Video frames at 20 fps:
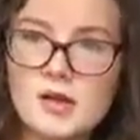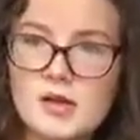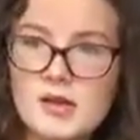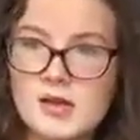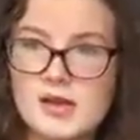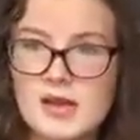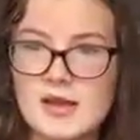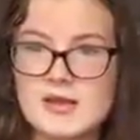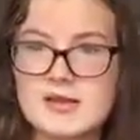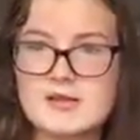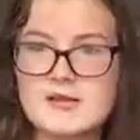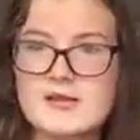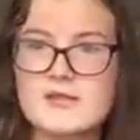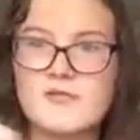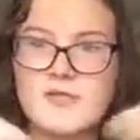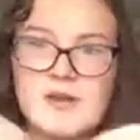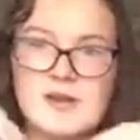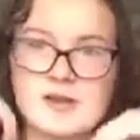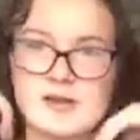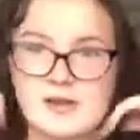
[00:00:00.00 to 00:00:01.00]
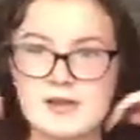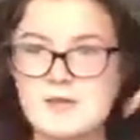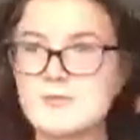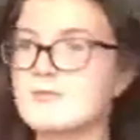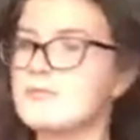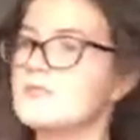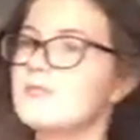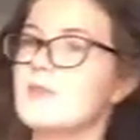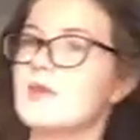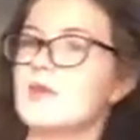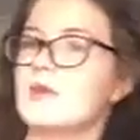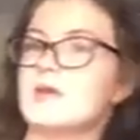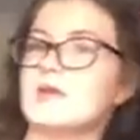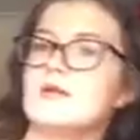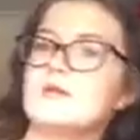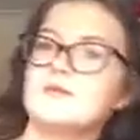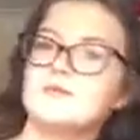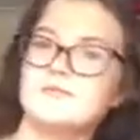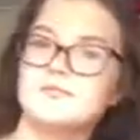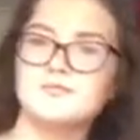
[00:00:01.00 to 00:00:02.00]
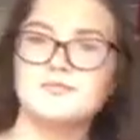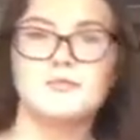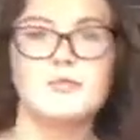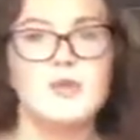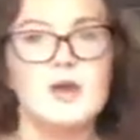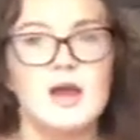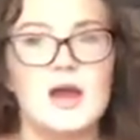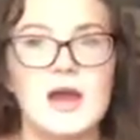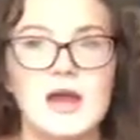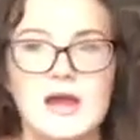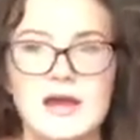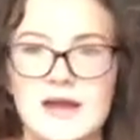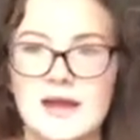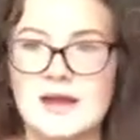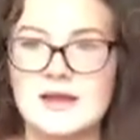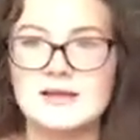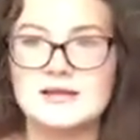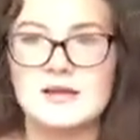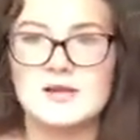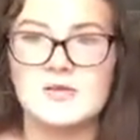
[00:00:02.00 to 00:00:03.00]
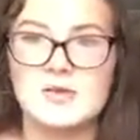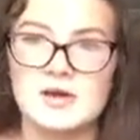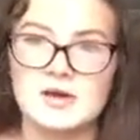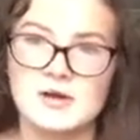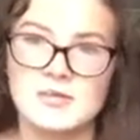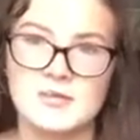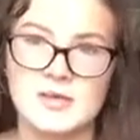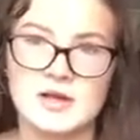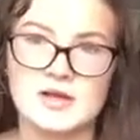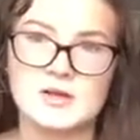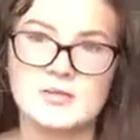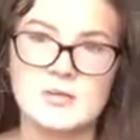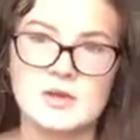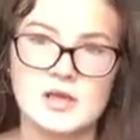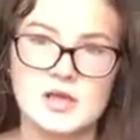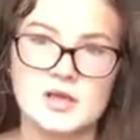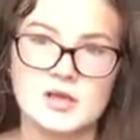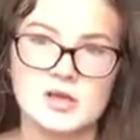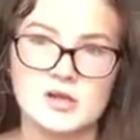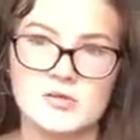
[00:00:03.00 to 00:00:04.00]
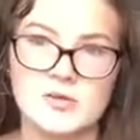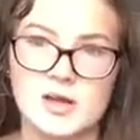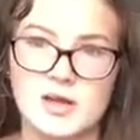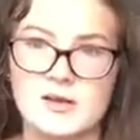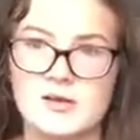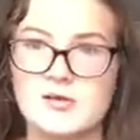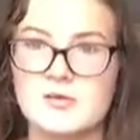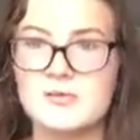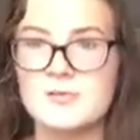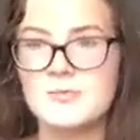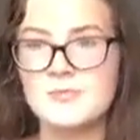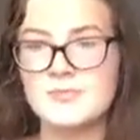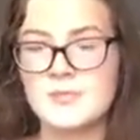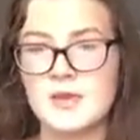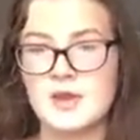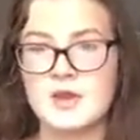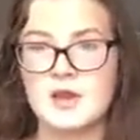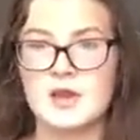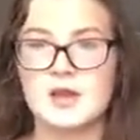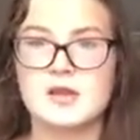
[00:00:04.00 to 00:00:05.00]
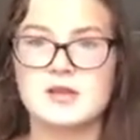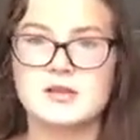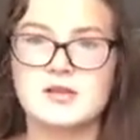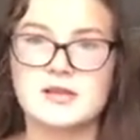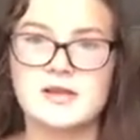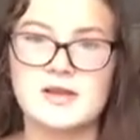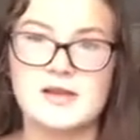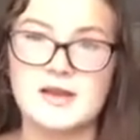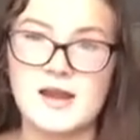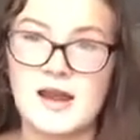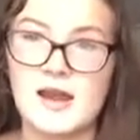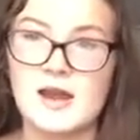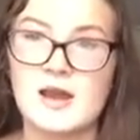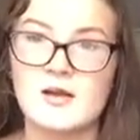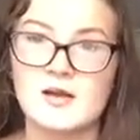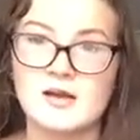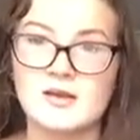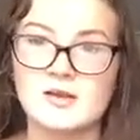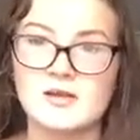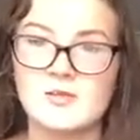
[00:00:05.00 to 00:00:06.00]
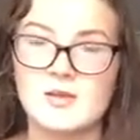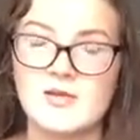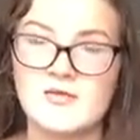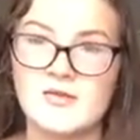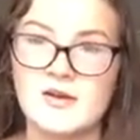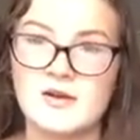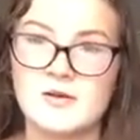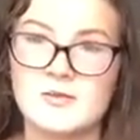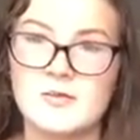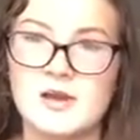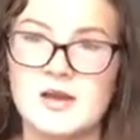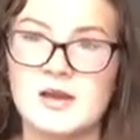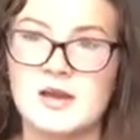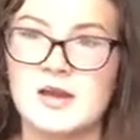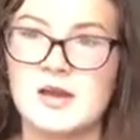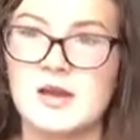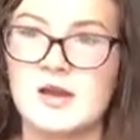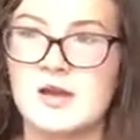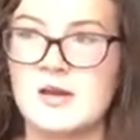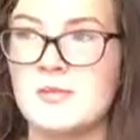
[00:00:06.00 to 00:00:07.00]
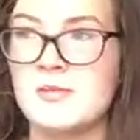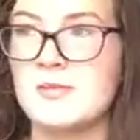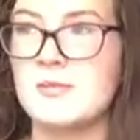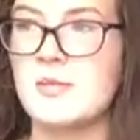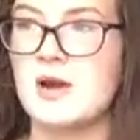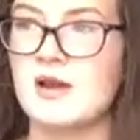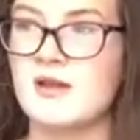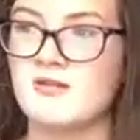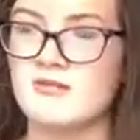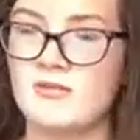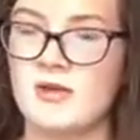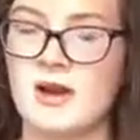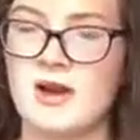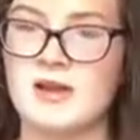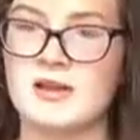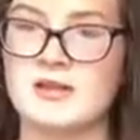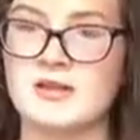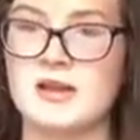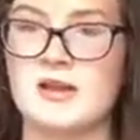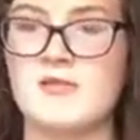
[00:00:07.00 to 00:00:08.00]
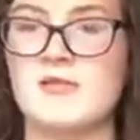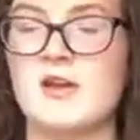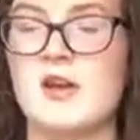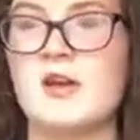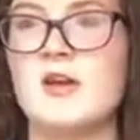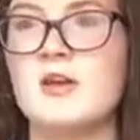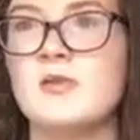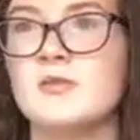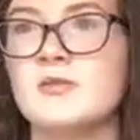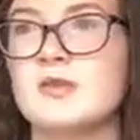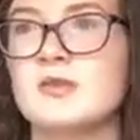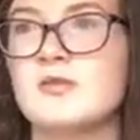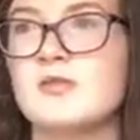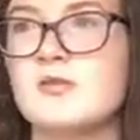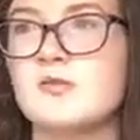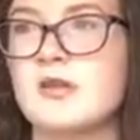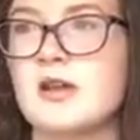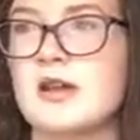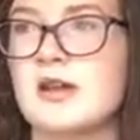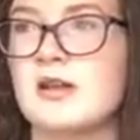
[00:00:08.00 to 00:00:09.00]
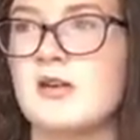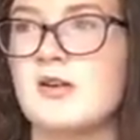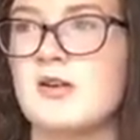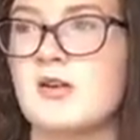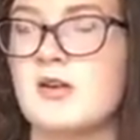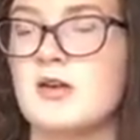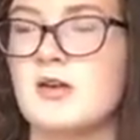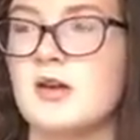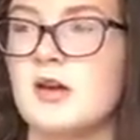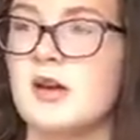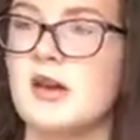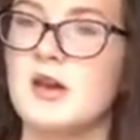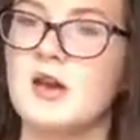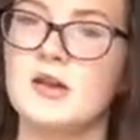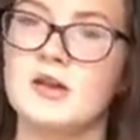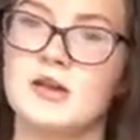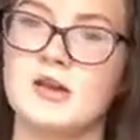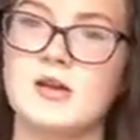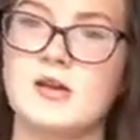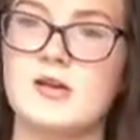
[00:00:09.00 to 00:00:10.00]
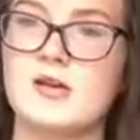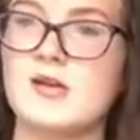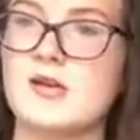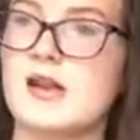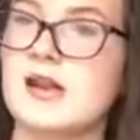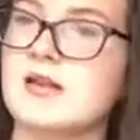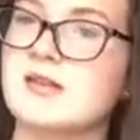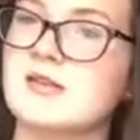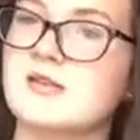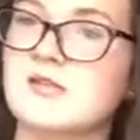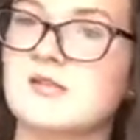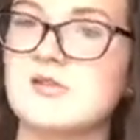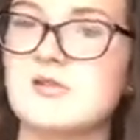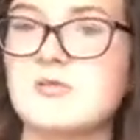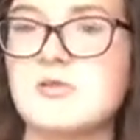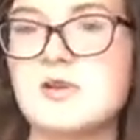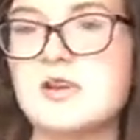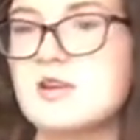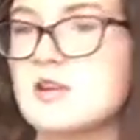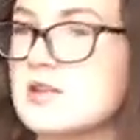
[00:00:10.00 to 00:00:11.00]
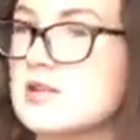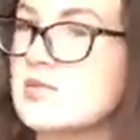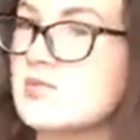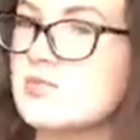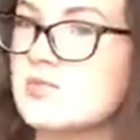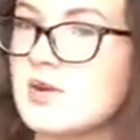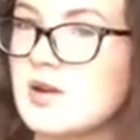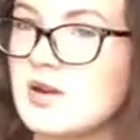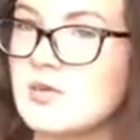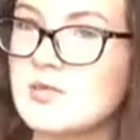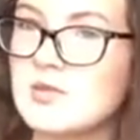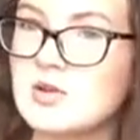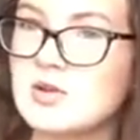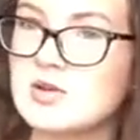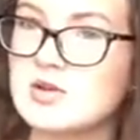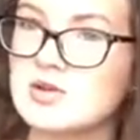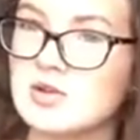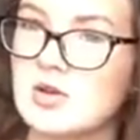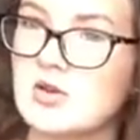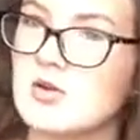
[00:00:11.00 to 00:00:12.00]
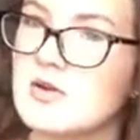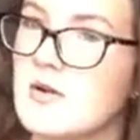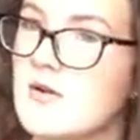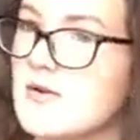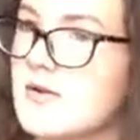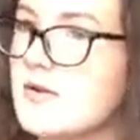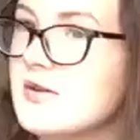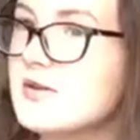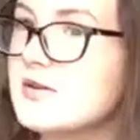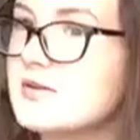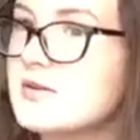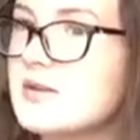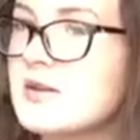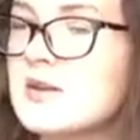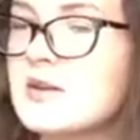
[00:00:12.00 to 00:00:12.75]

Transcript: Yes, finally. Hey guys, and welcome back to my YouTube channel. So today I'm going to be filming my advice if you're homeschooling or doing online school, which is pretty much all of us.